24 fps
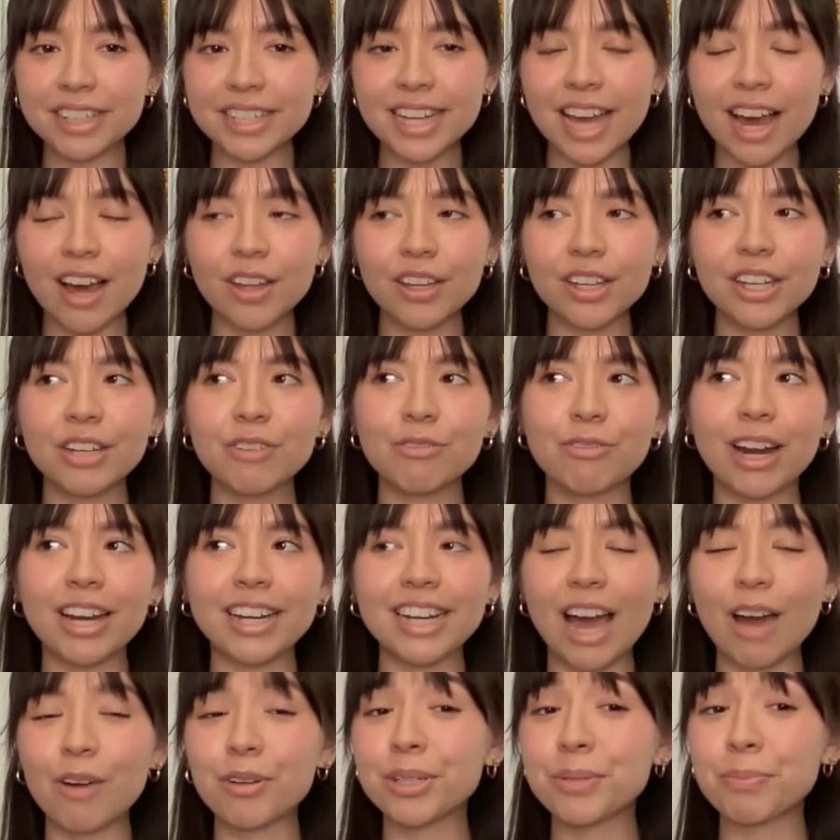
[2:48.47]
Italian. Right
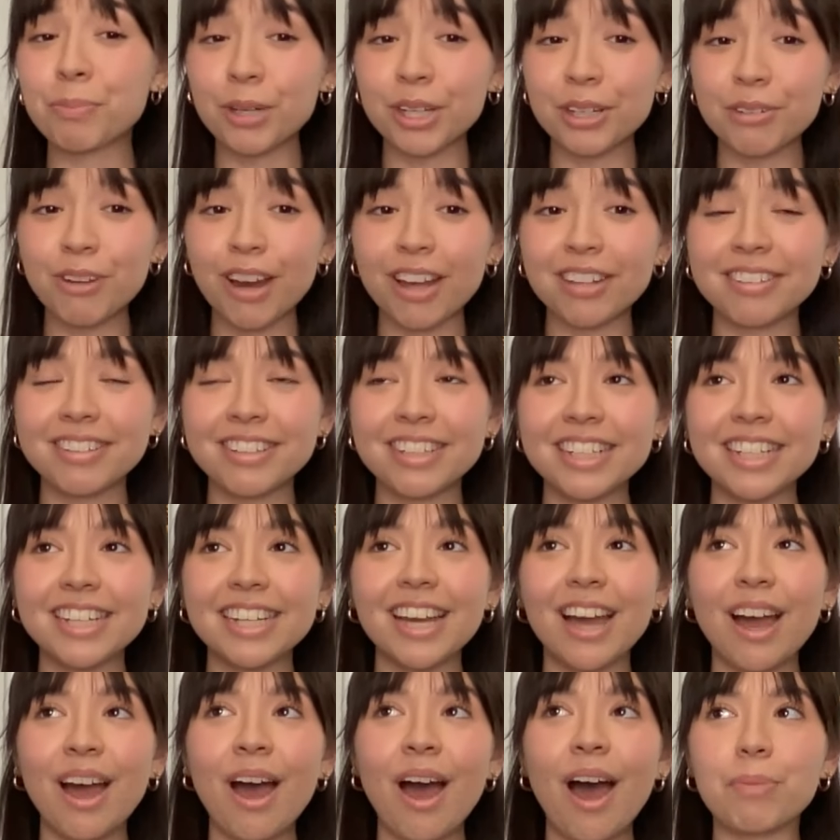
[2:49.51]
now it's pretty
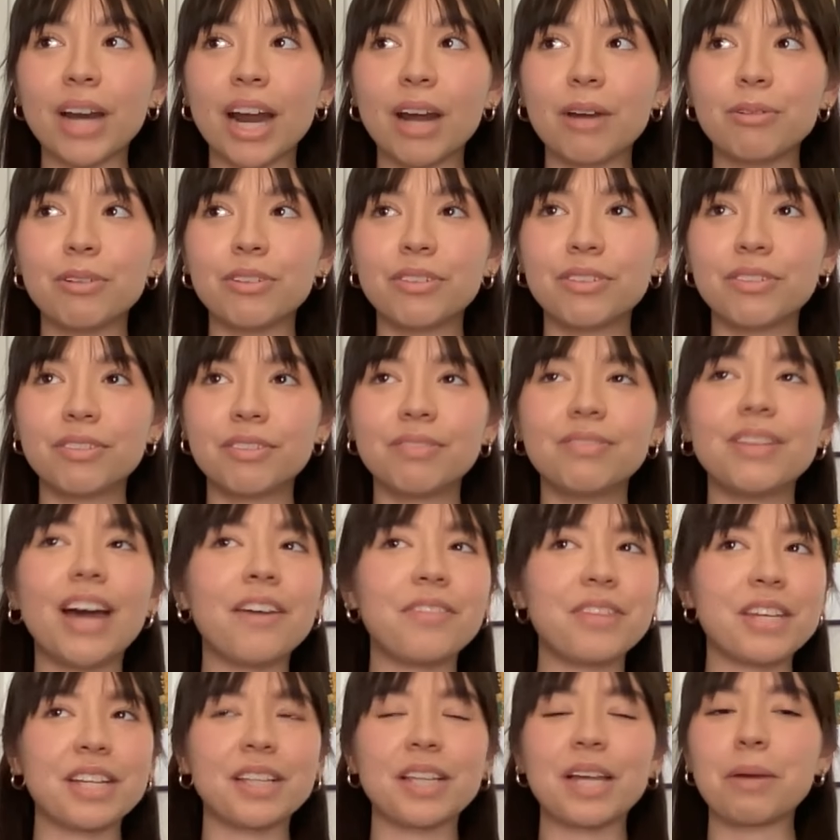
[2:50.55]
rusty, but I
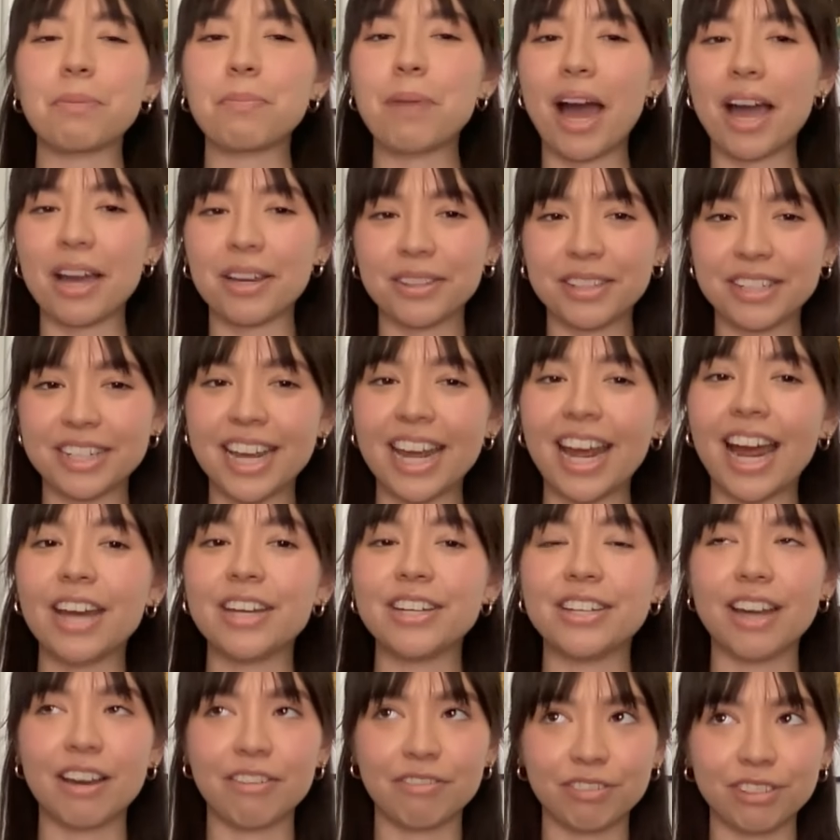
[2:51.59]
think like back in the day I
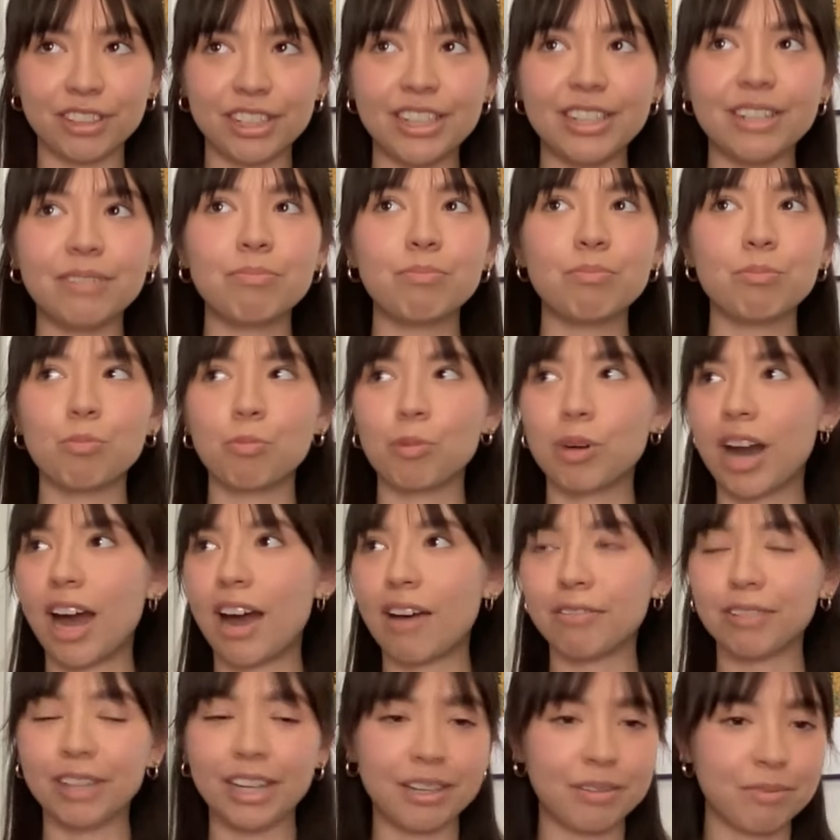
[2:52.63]
definitely would
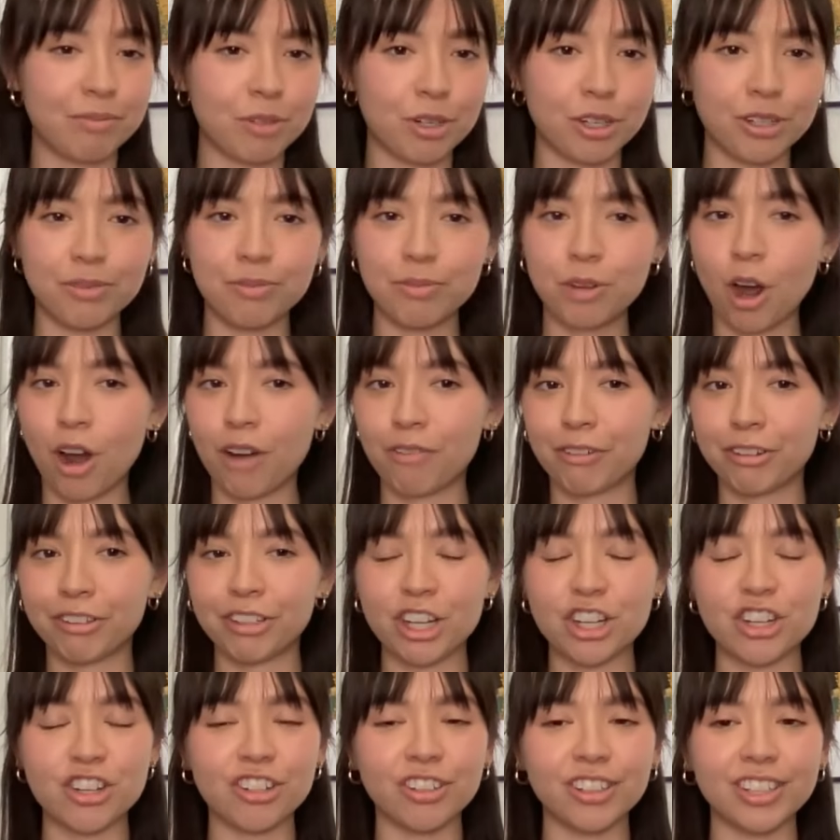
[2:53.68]
have like good
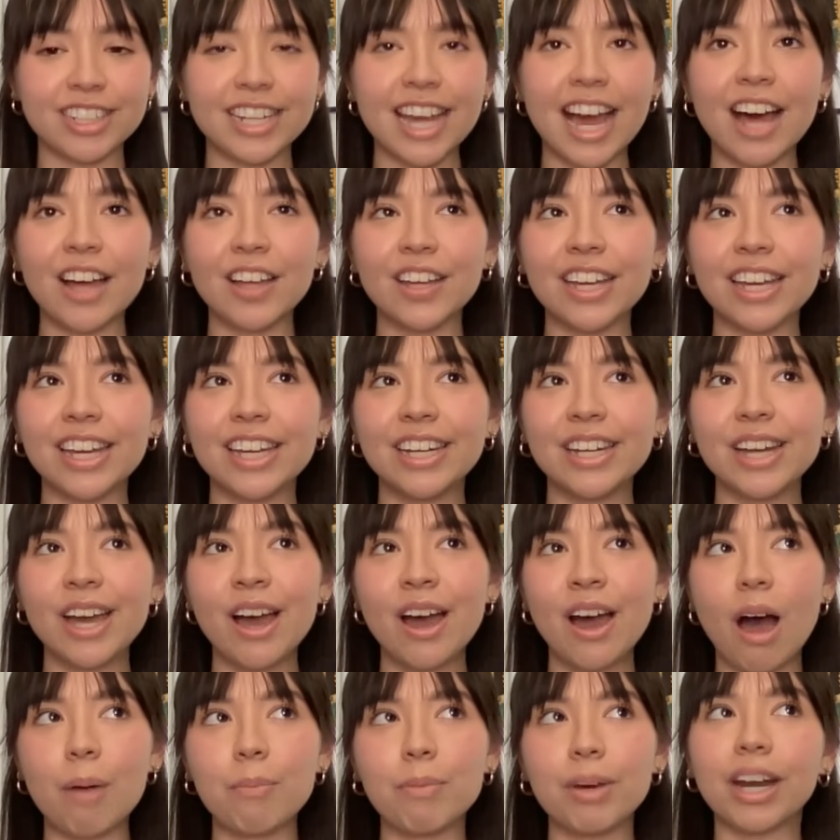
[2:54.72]
conversational Italian.
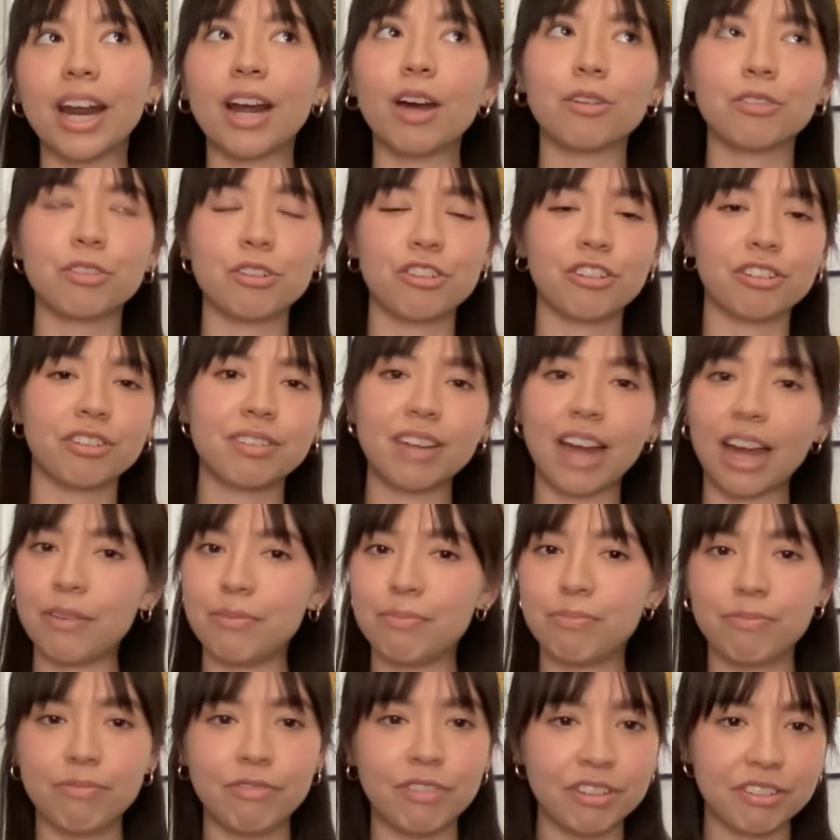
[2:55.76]
And I also just I
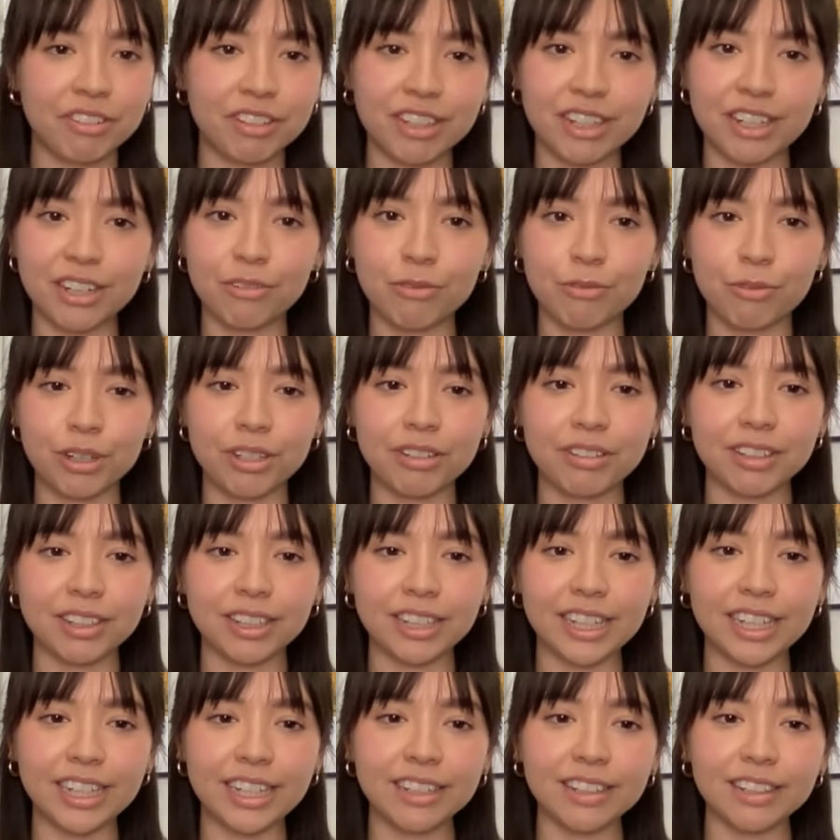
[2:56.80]
visited
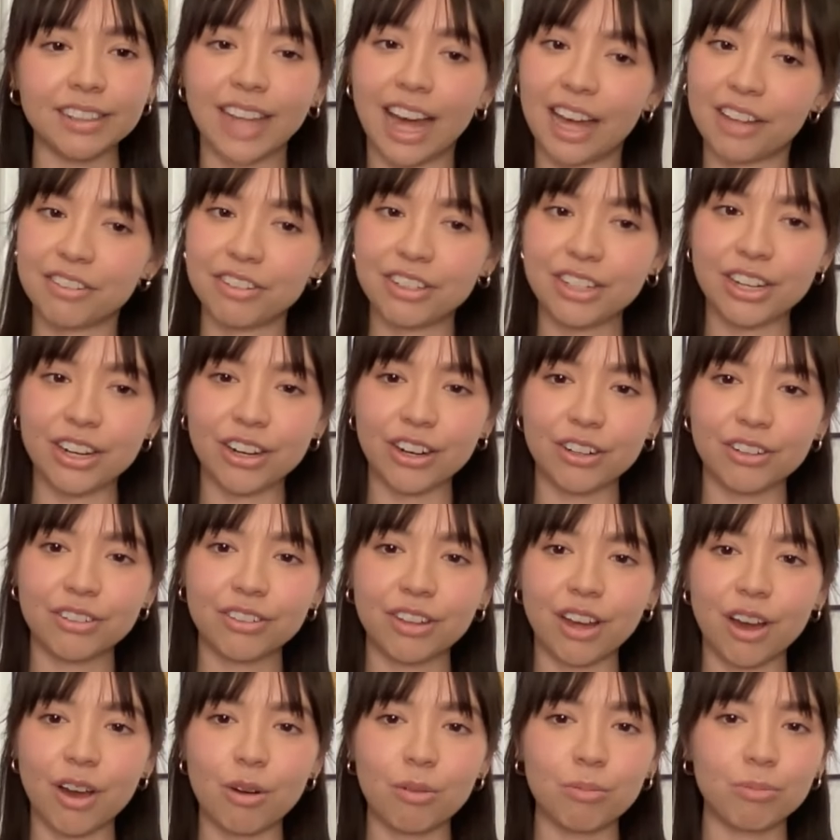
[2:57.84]
recently last year.
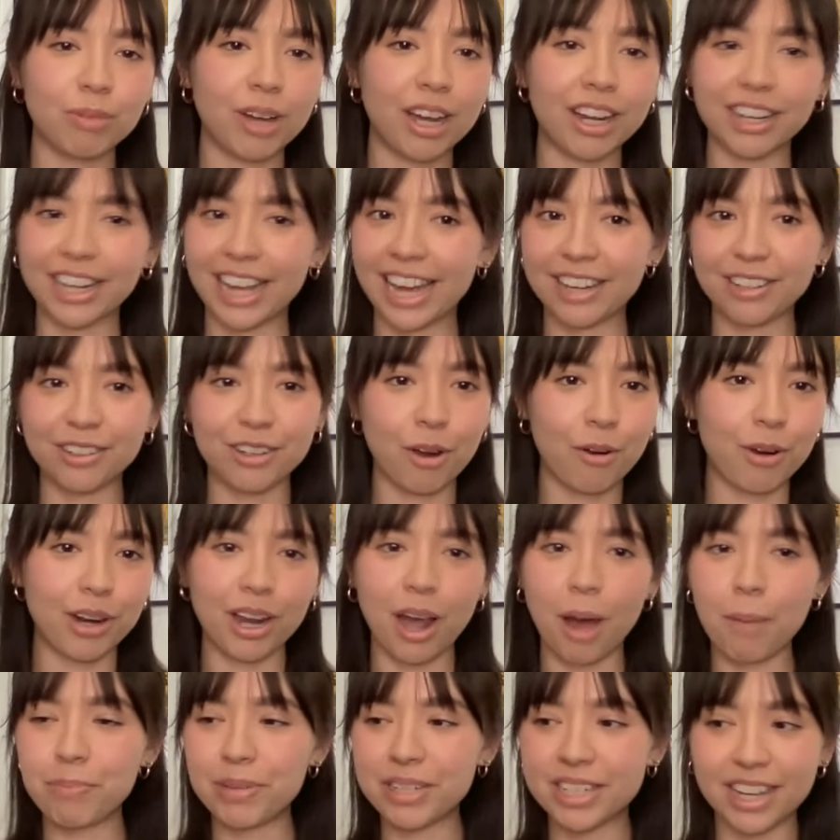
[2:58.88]
So again,
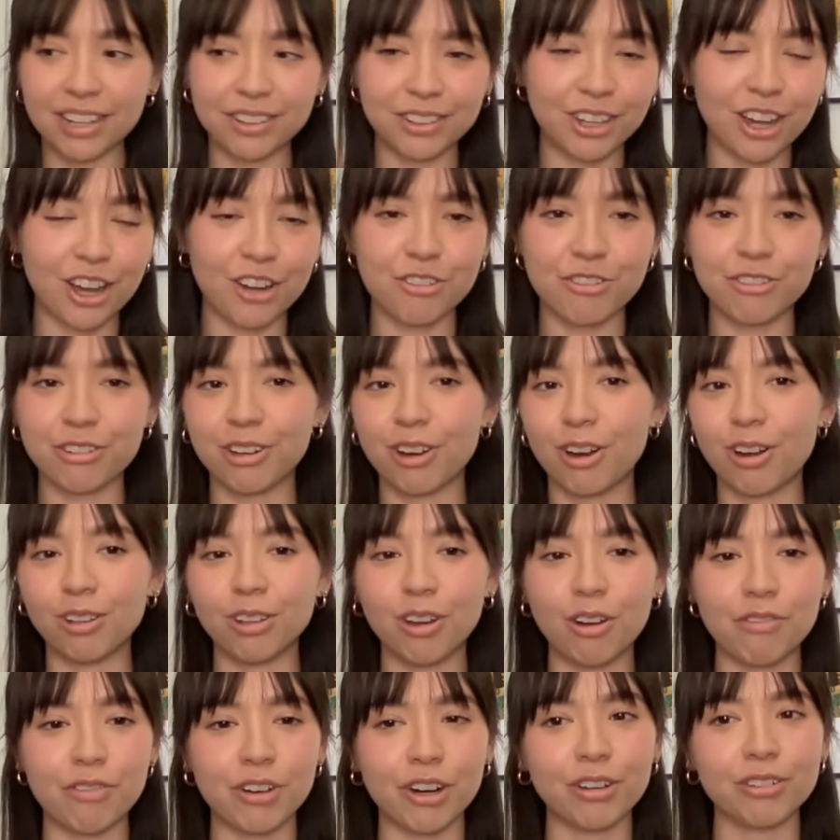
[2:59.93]
going up and down the country all
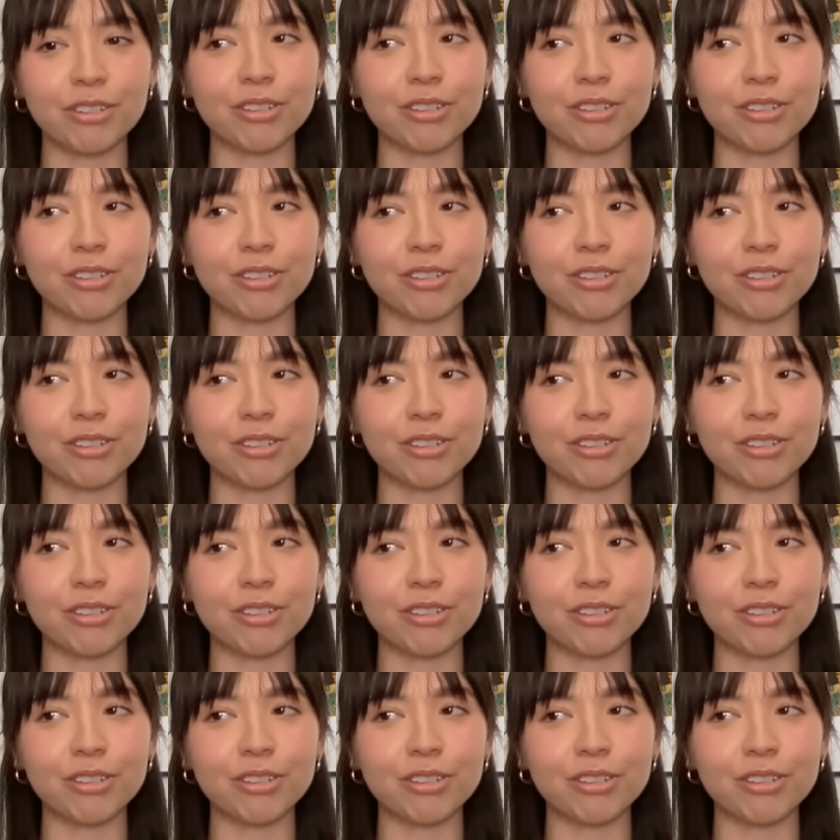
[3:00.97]
over.